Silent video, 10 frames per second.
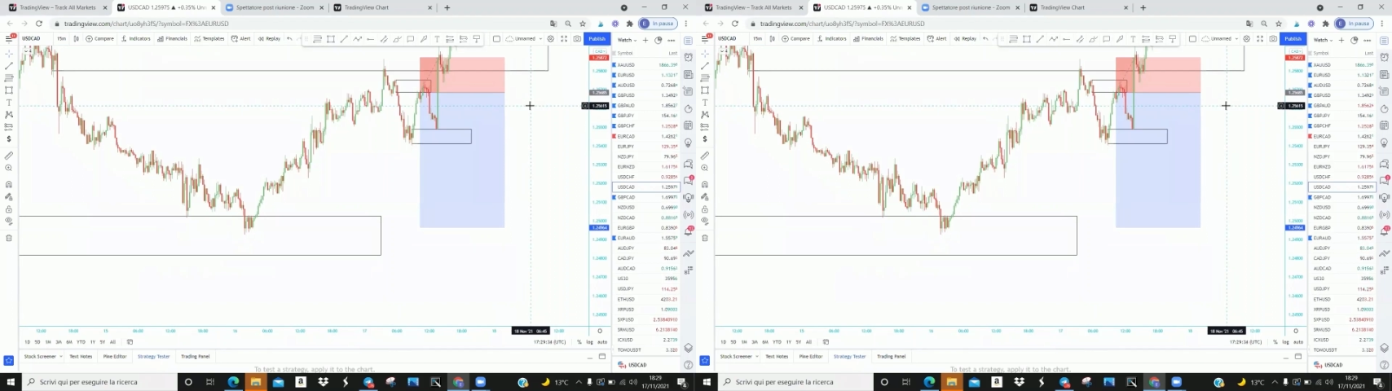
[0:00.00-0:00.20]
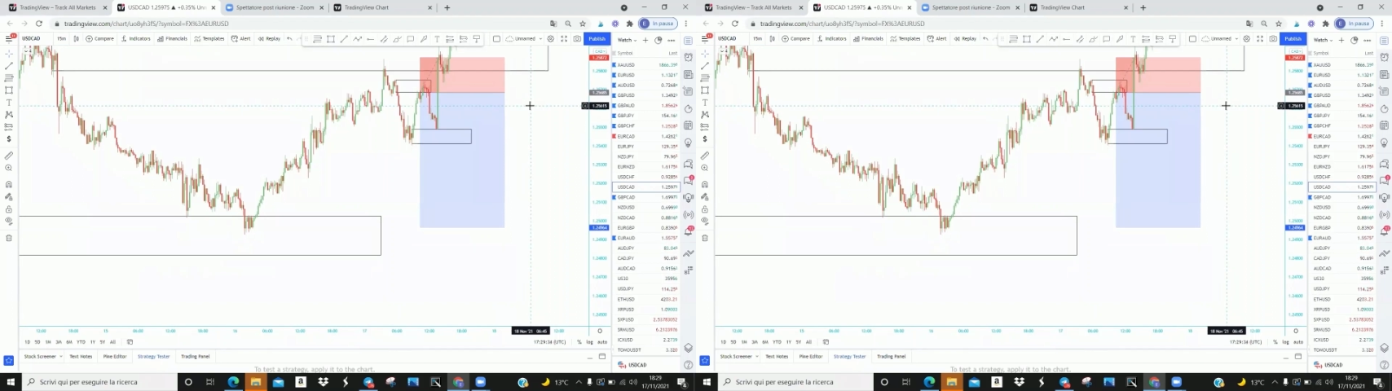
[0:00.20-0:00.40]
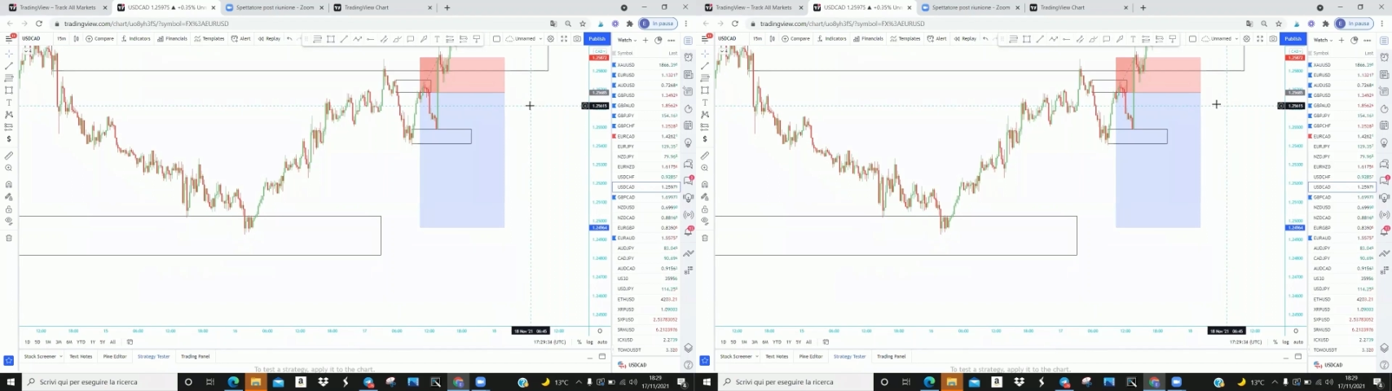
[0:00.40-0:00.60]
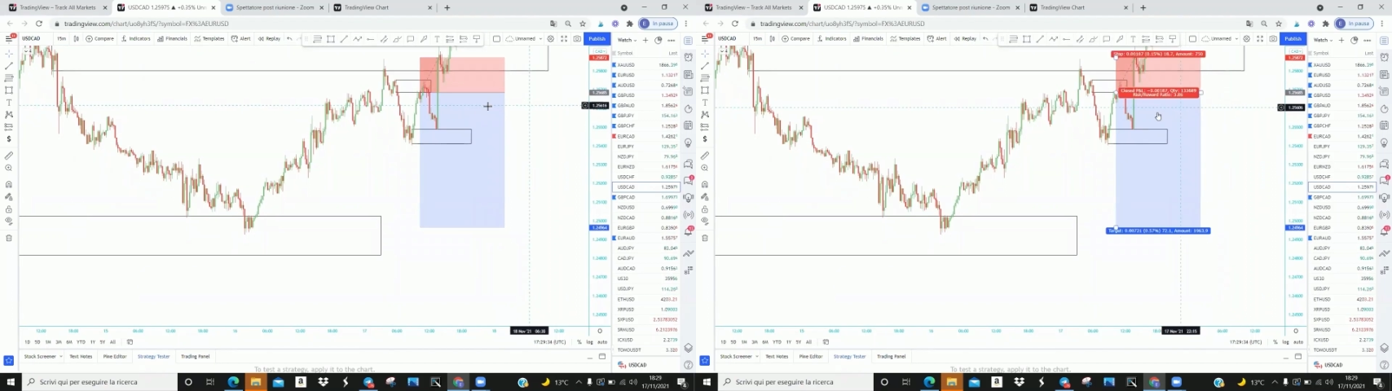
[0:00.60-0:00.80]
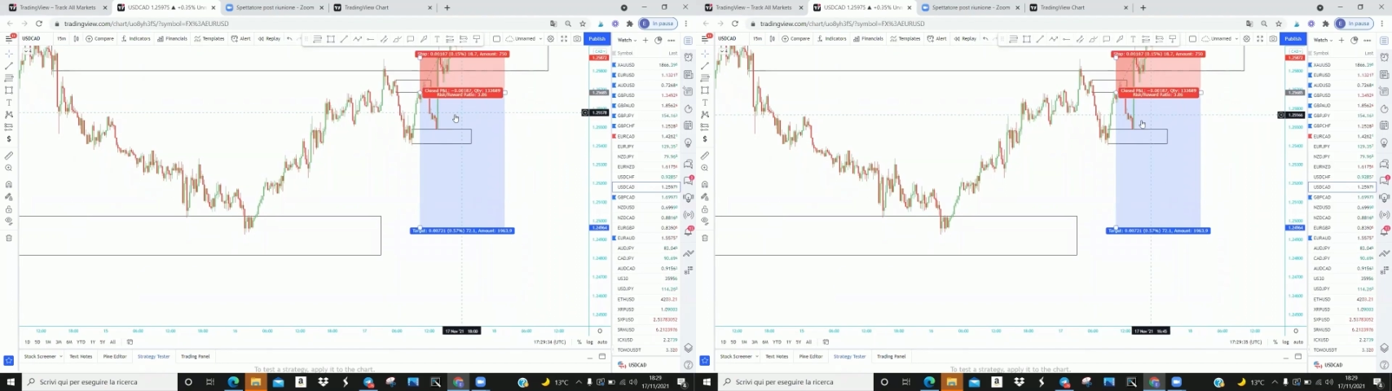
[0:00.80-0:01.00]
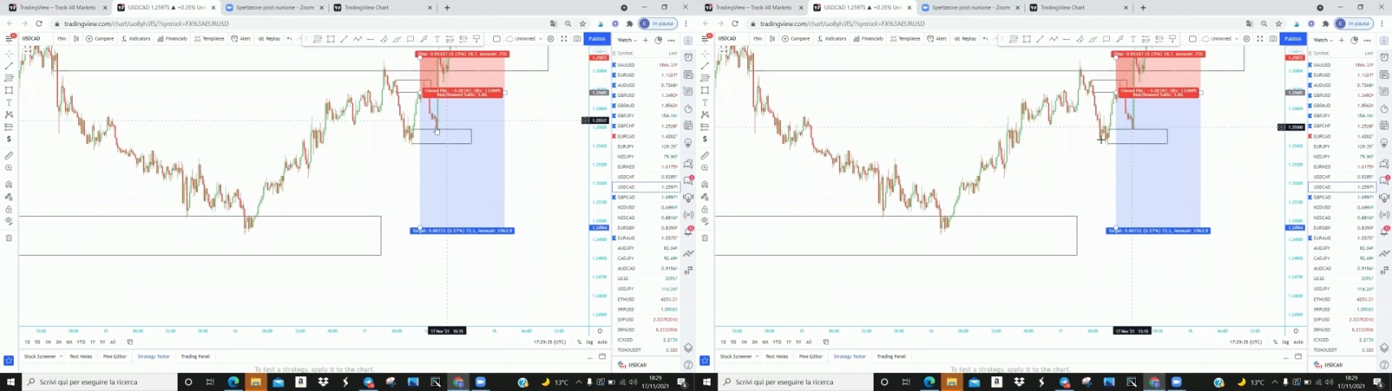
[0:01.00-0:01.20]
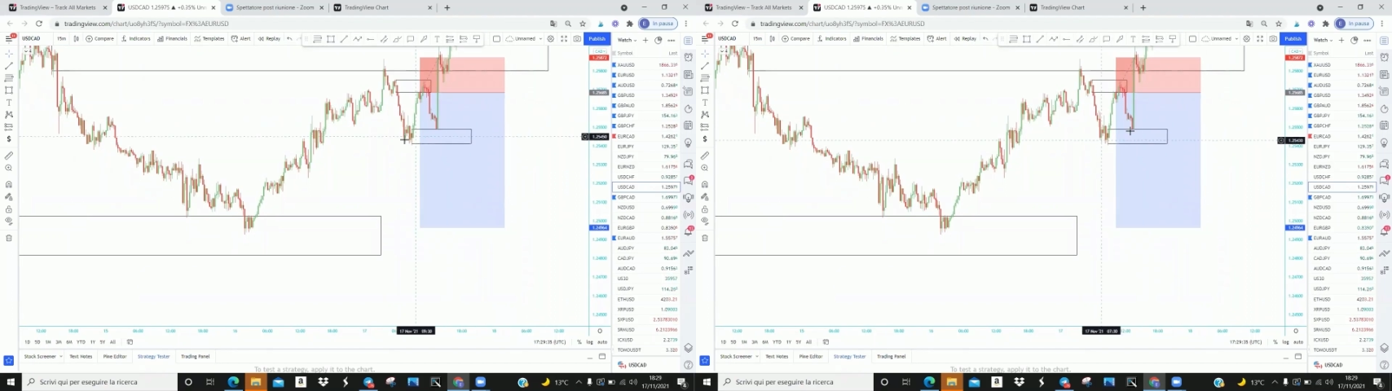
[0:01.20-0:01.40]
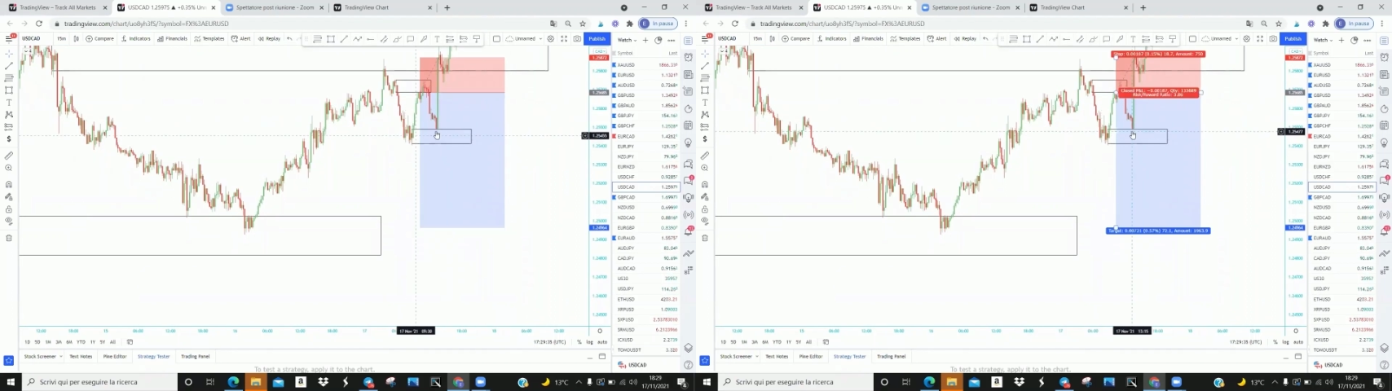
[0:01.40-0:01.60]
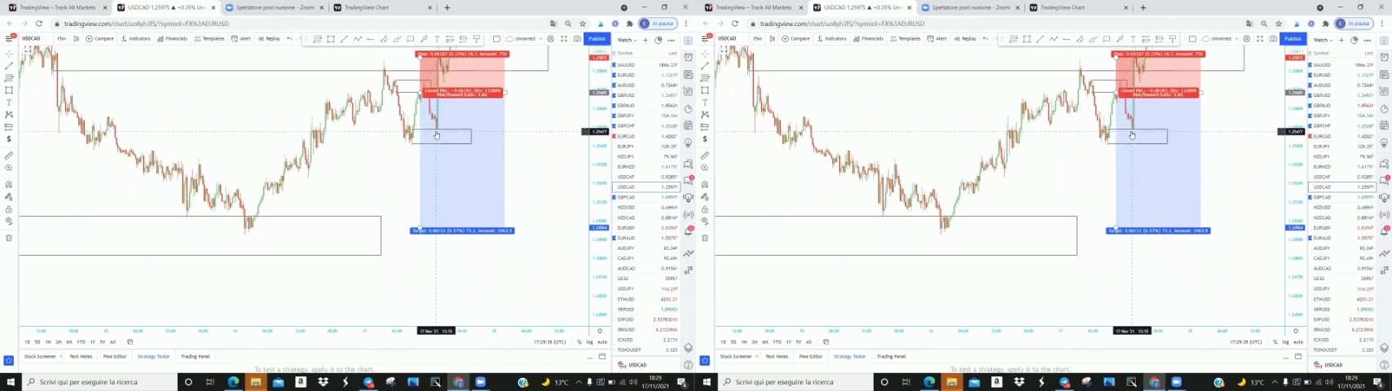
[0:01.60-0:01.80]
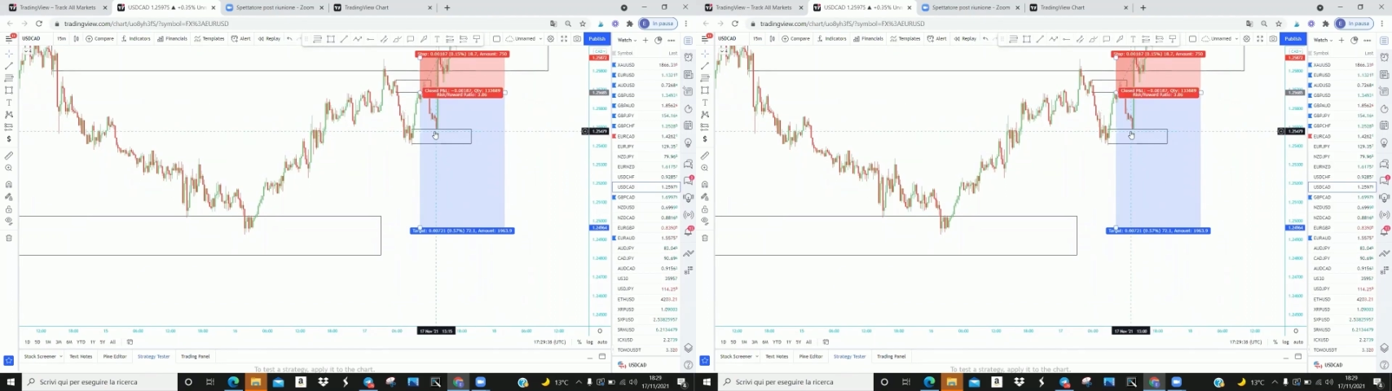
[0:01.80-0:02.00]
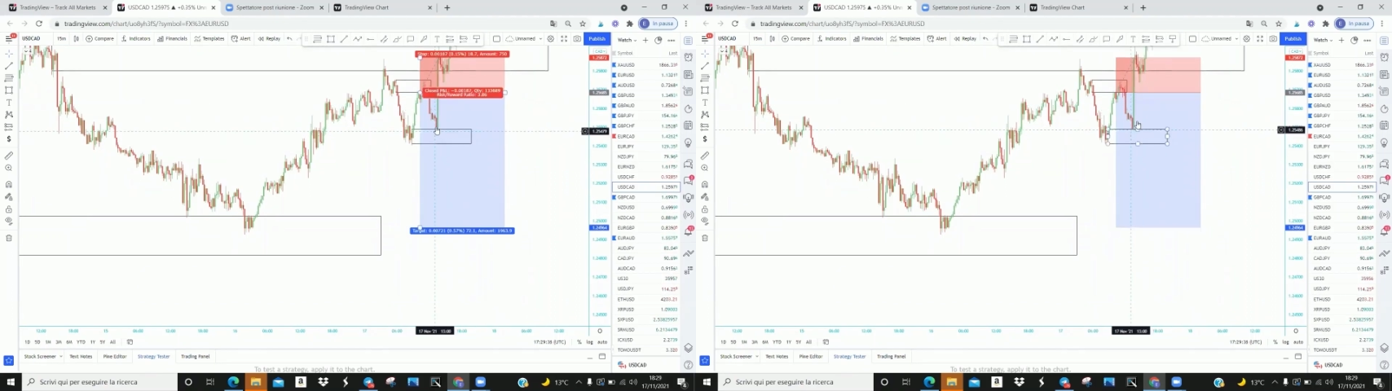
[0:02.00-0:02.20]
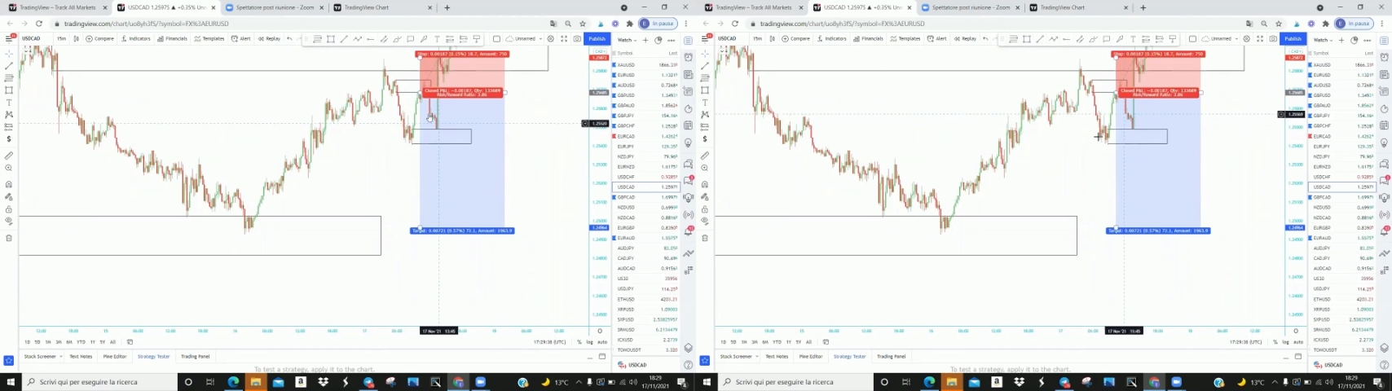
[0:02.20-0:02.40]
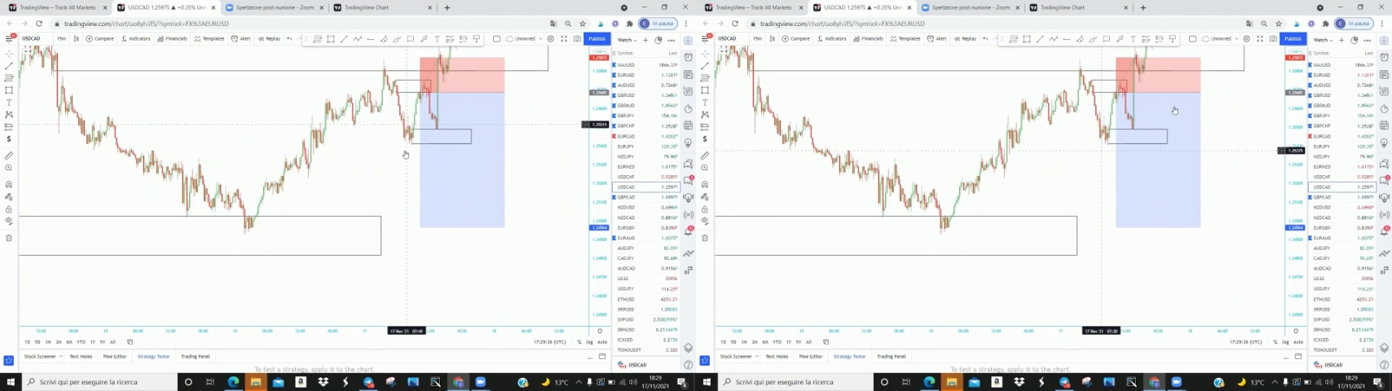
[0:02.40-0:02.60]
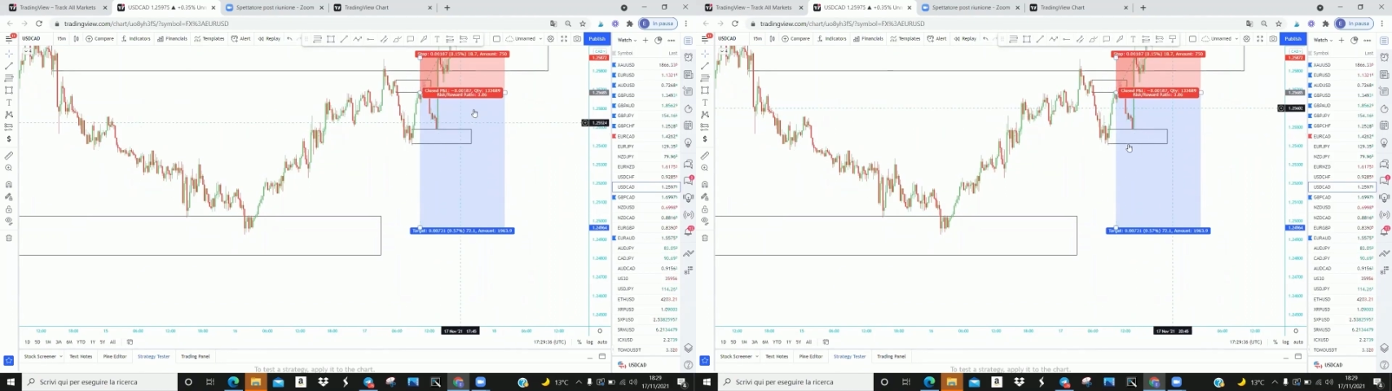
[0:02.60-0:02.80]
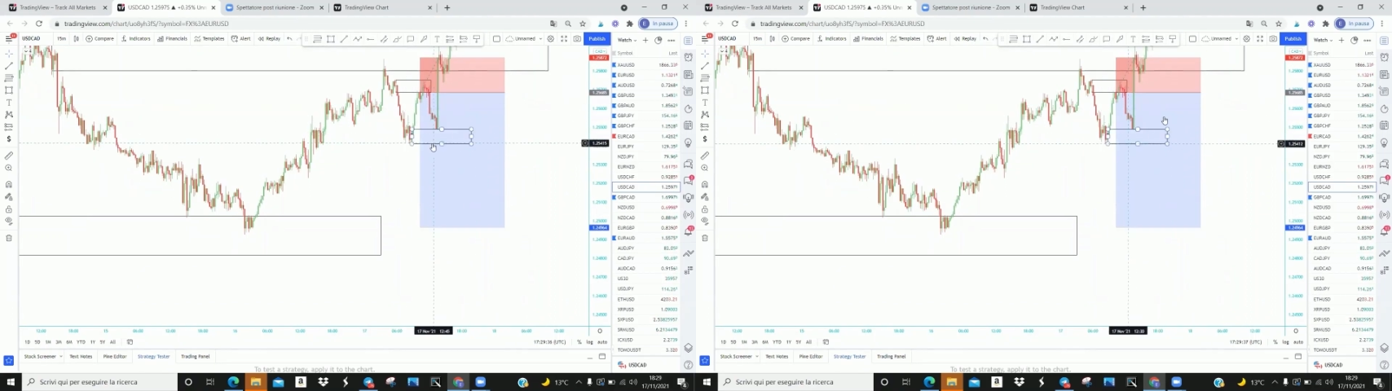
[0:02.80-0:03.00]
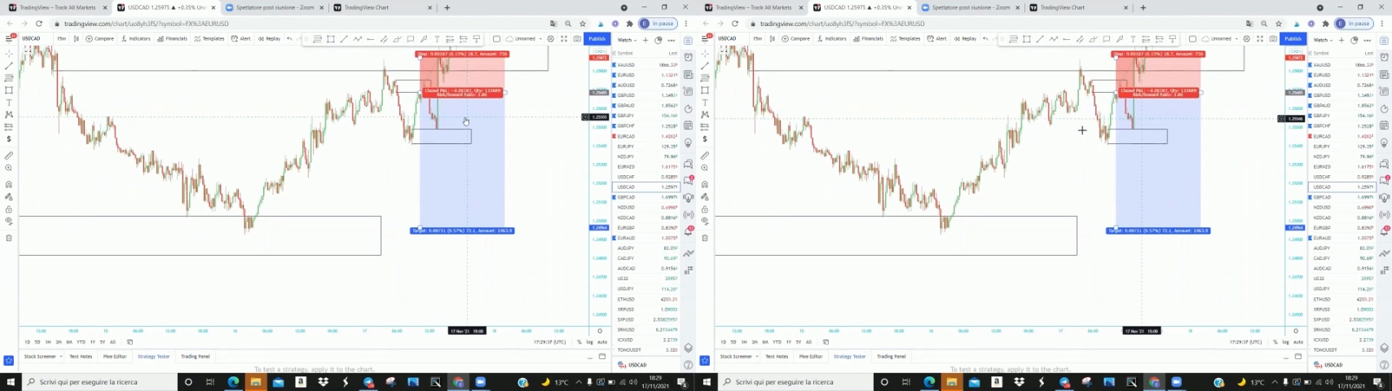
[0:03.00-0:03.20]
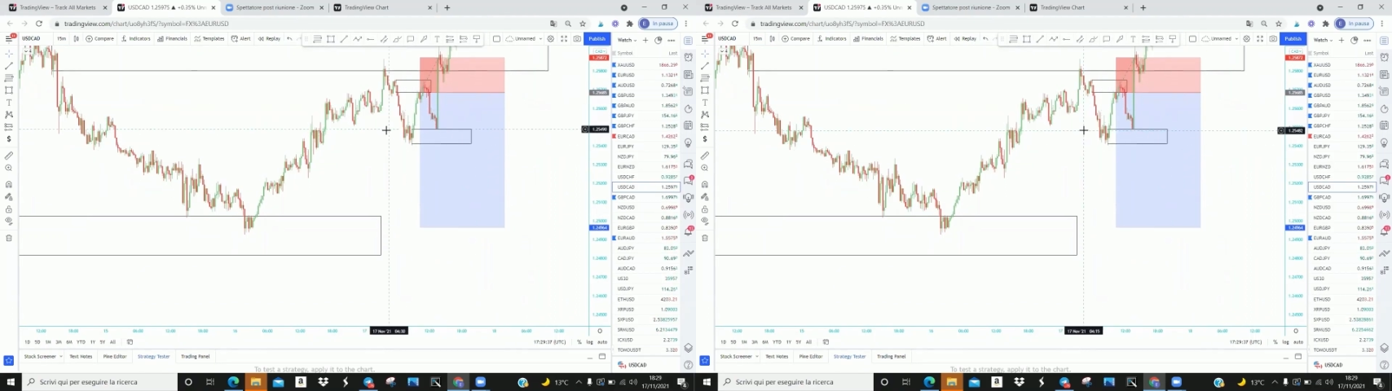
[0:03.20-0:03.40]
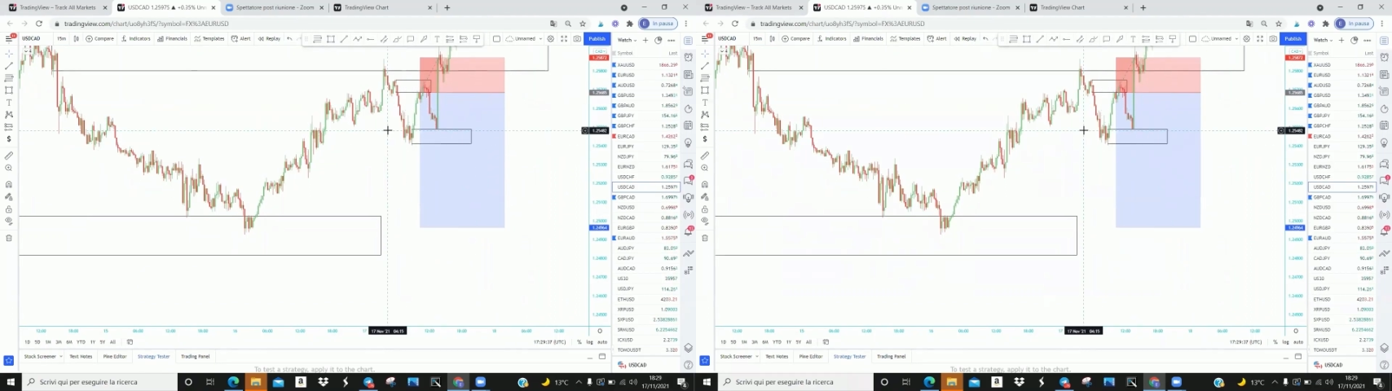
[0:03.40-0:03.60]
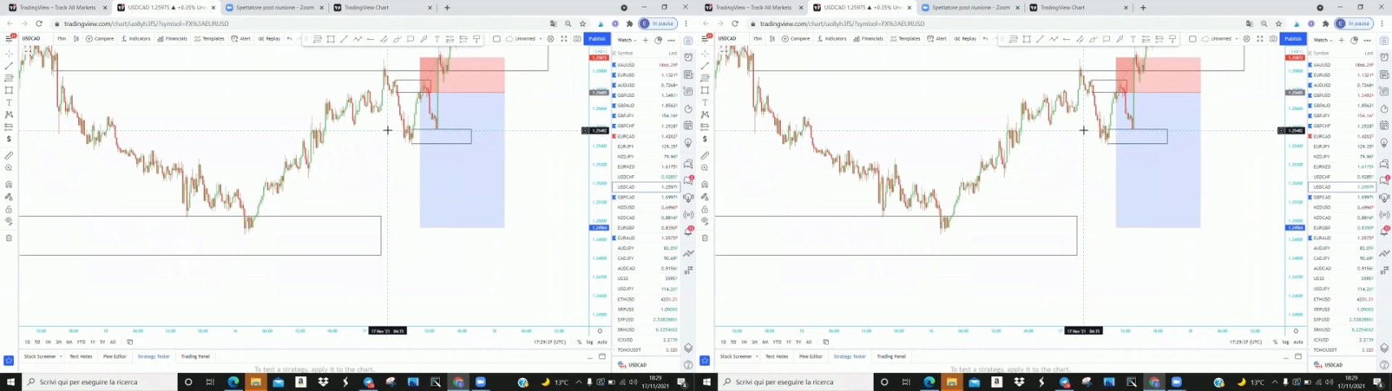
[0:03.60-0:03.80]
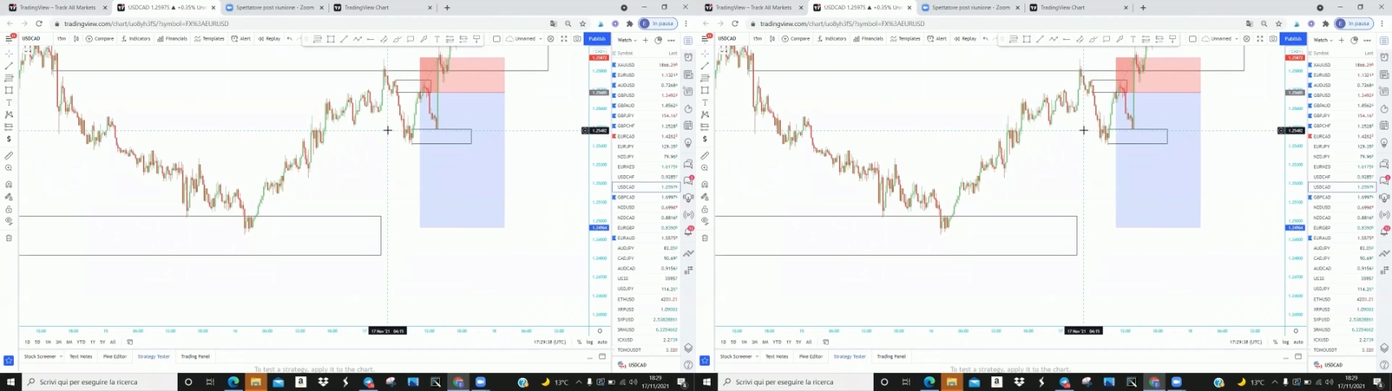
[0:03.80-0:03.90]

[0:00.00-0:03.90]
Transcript: No face is visible, so there are no lips to read.